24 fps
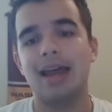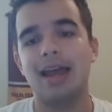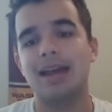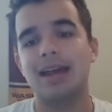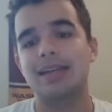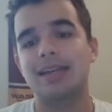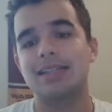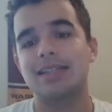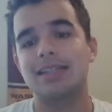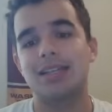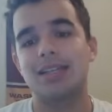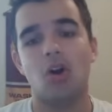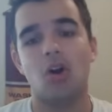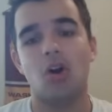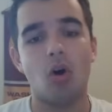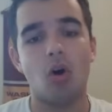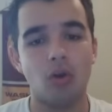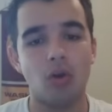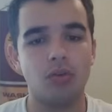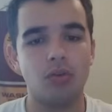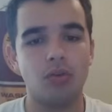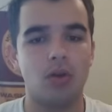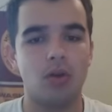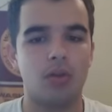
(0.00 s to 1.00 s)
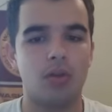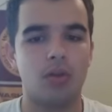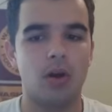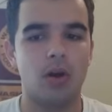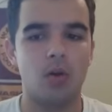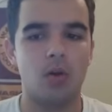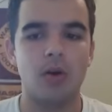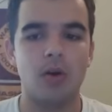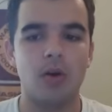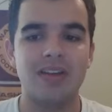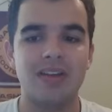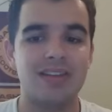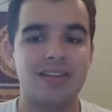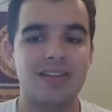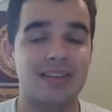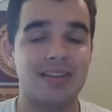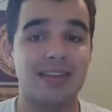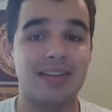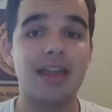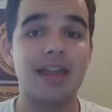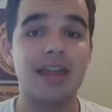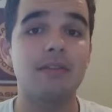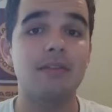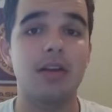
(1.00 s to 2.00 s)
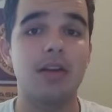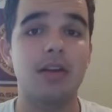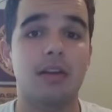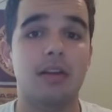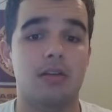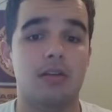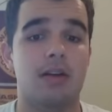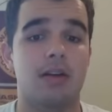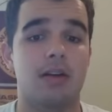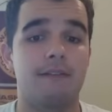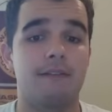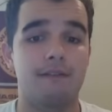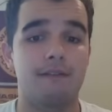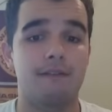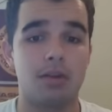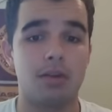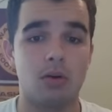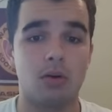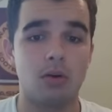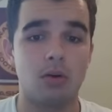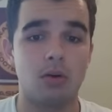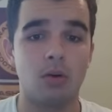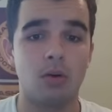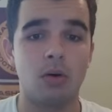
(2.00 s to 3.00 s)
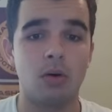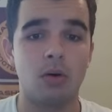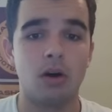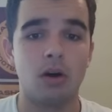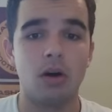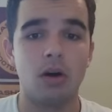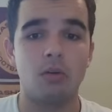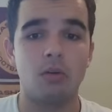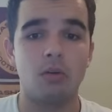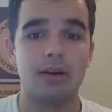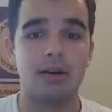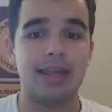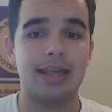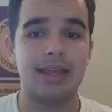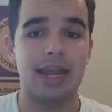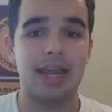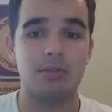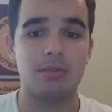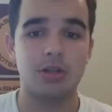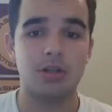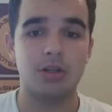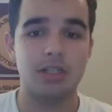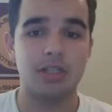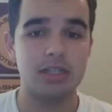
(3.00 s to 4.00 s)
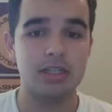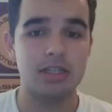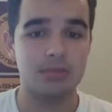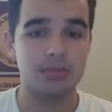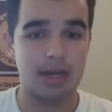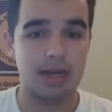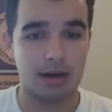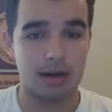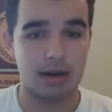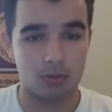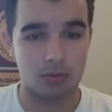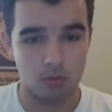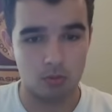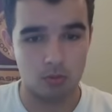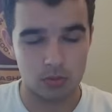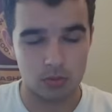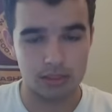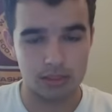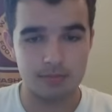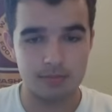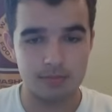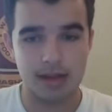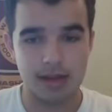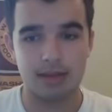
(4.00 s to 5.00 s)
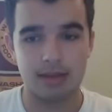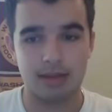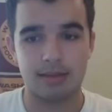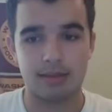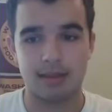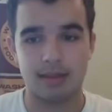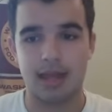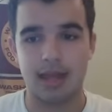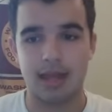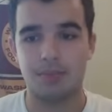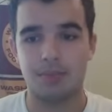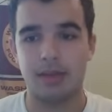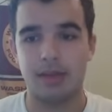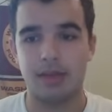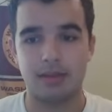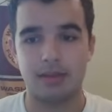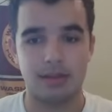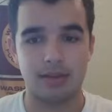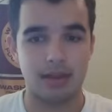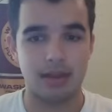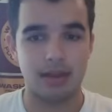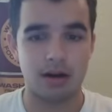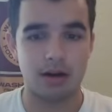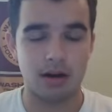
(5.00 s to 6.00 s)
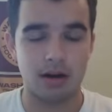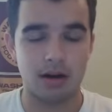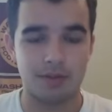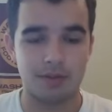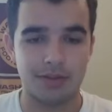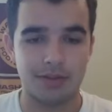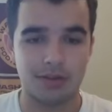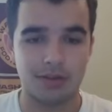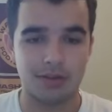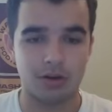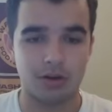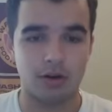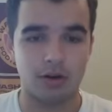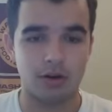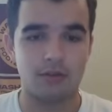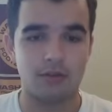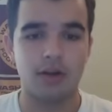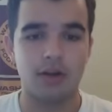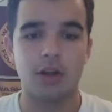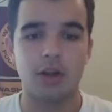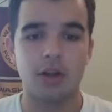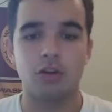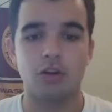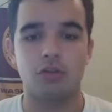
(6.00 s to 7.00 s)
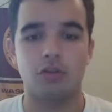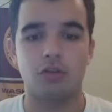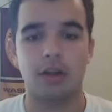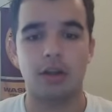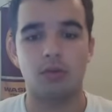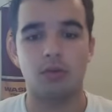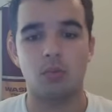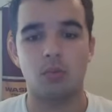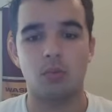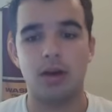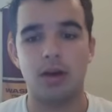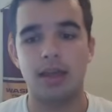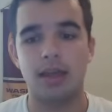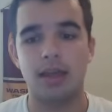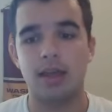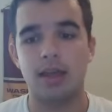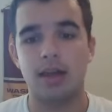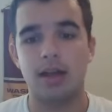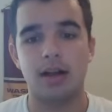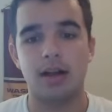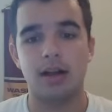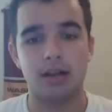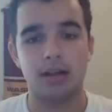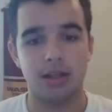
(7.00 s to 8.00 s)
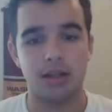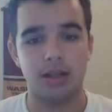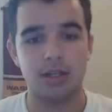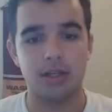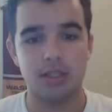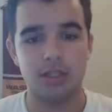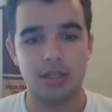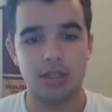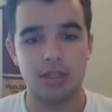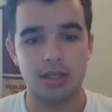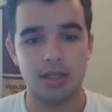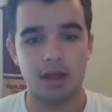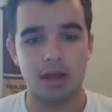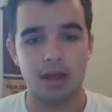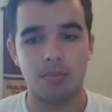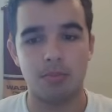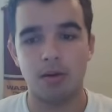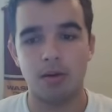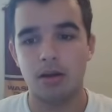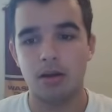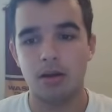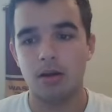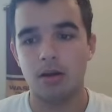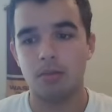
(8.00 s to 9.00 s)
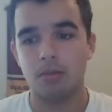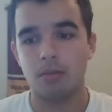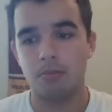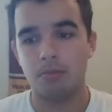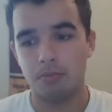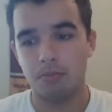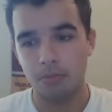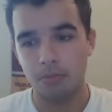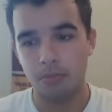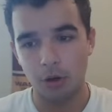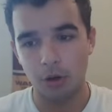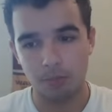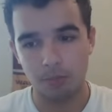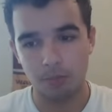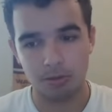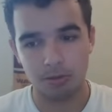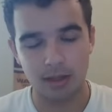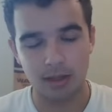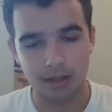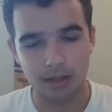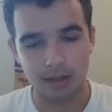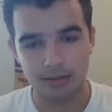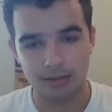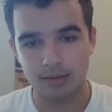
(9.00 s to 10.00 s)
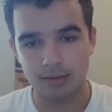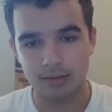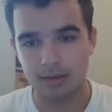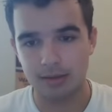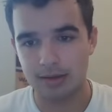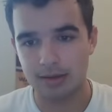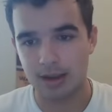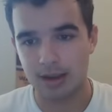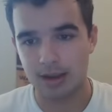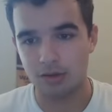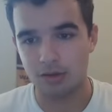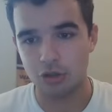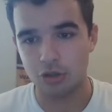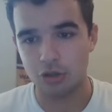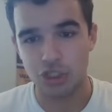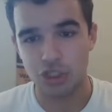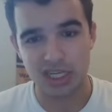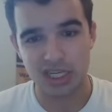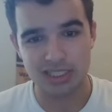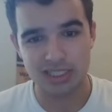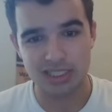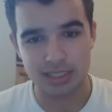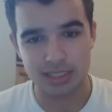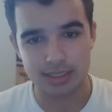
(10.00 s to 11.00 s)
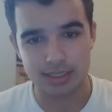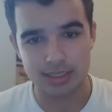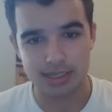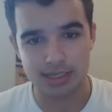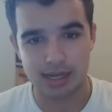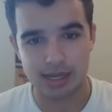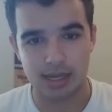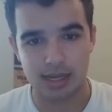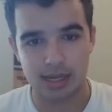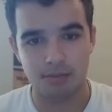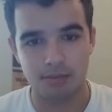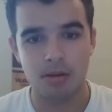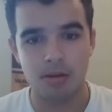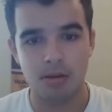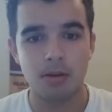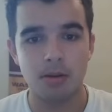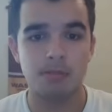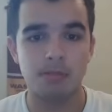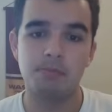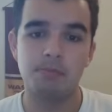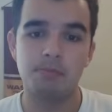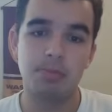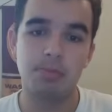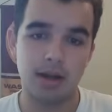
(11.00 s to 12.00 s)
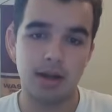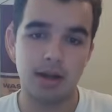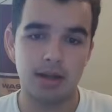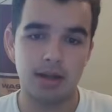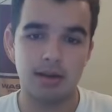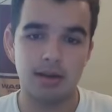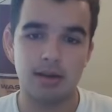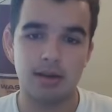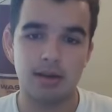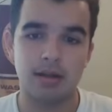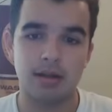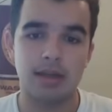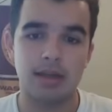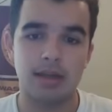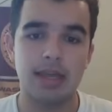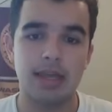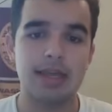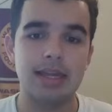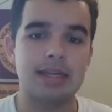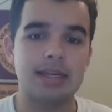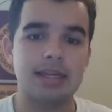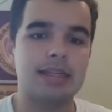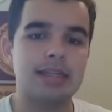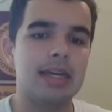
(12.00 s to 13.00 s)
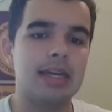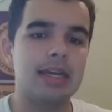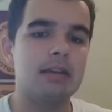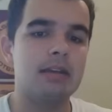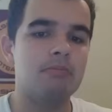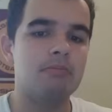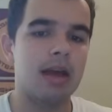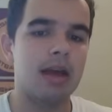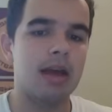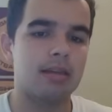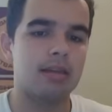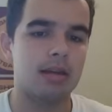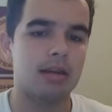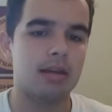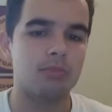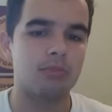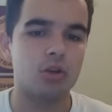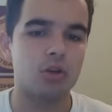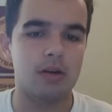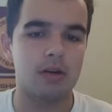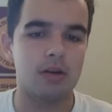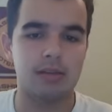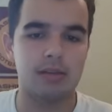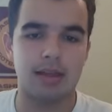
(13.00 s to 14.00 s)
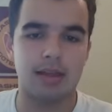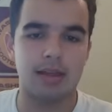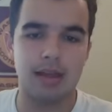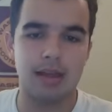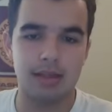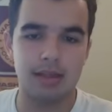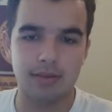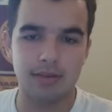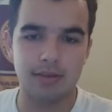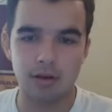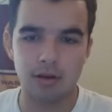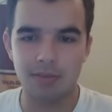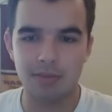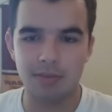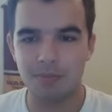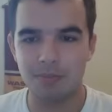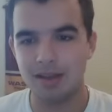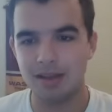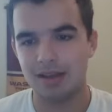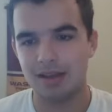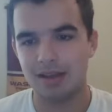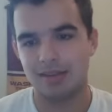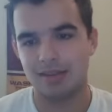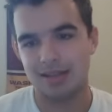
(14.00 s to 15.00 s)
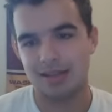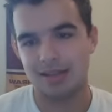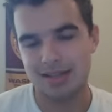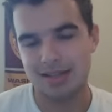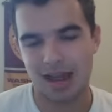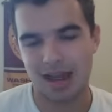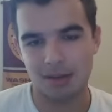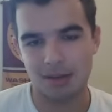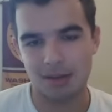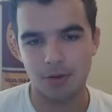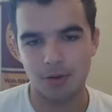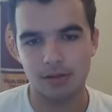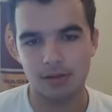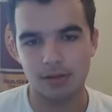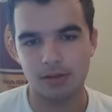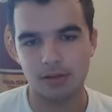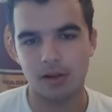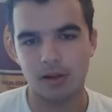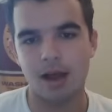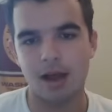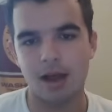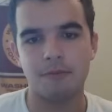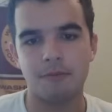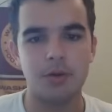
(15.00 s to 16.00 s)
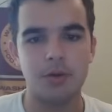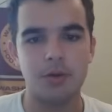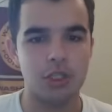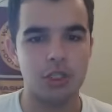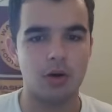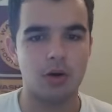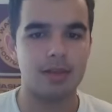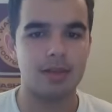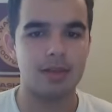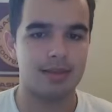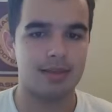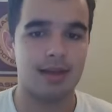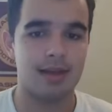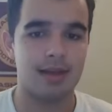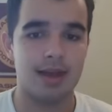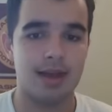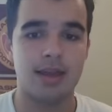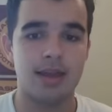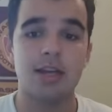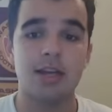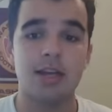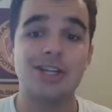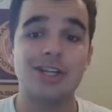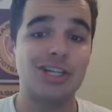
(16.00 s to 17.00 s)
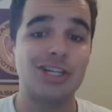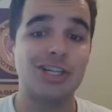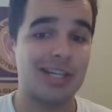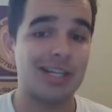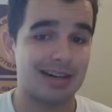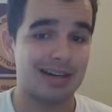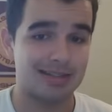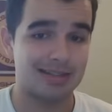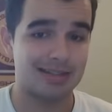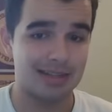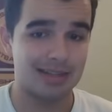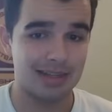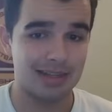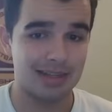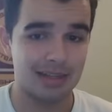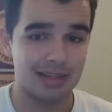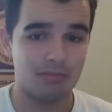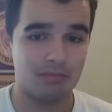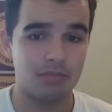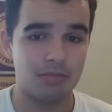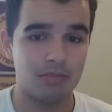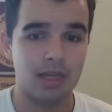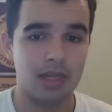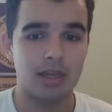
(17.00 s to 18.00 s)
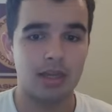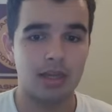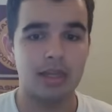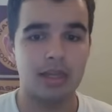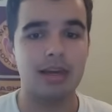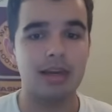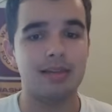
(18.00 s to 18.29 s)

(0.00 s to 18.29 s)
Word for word: And he also, though, saved us on a field goal when Camaron Cheeseman had a really bad snap that skidded off the turf. Tress Way clutches up, you know, places it down just in time, but it did mess up Joey Slye a little bit because the timing was a little off. But Joey Slye, shout out to him.